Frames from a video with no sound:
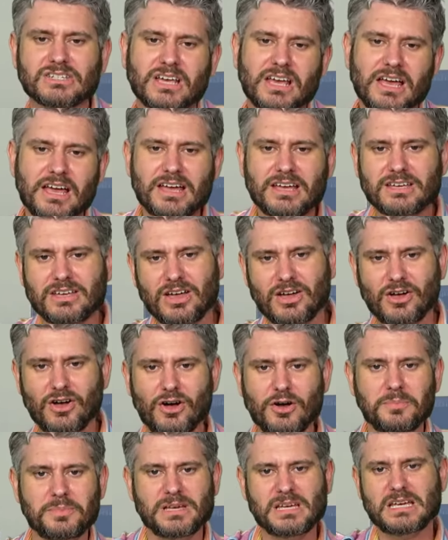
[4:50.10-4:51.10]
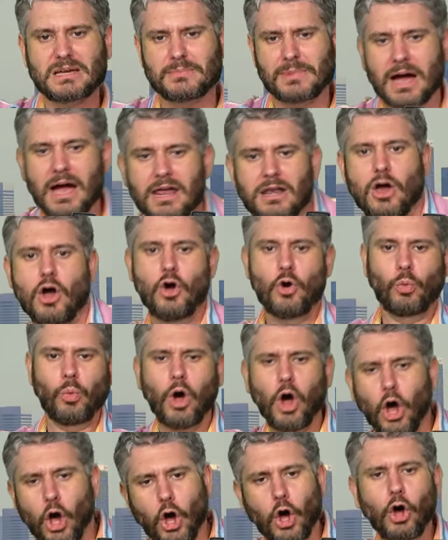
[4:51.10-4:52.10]
say you'll be mine.
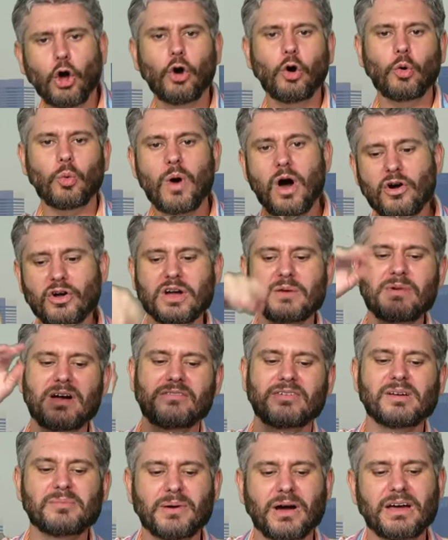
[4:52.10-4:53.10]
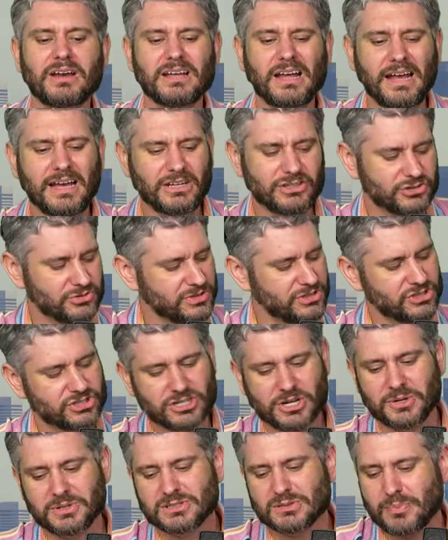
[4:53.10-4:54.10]
Woo! Welcome everybody, H3
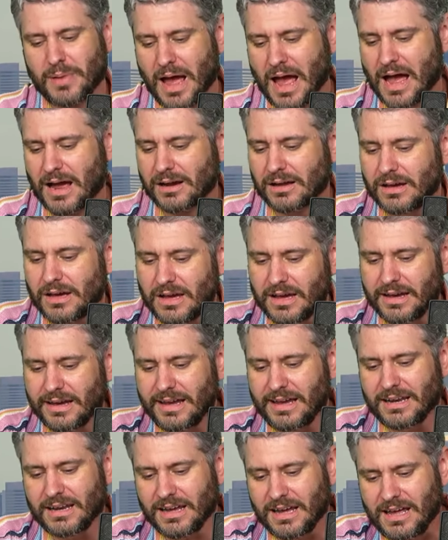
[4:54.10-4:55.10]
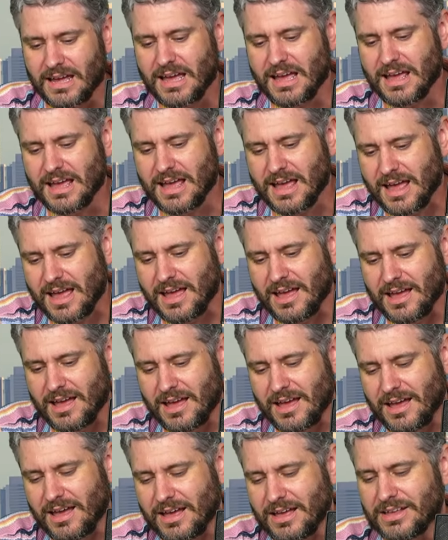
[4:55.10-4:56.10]
Show is back. It
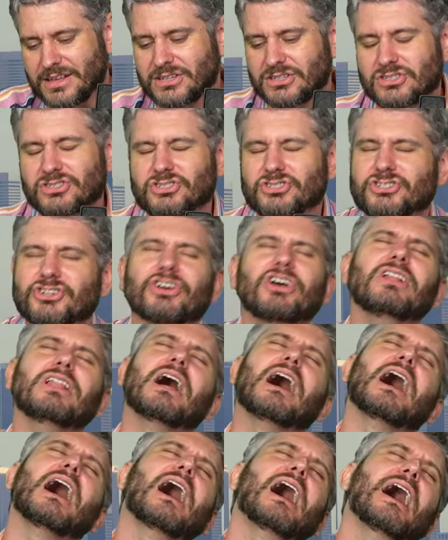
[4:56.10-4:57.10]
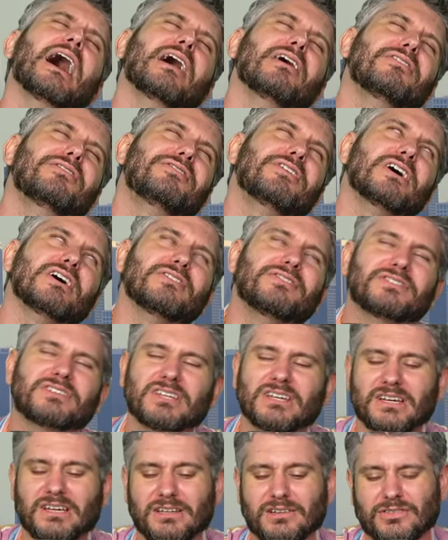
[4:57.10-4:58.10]
is July
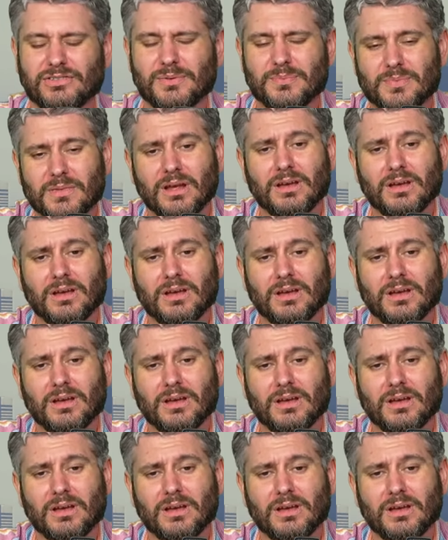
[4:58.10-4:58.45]
15th.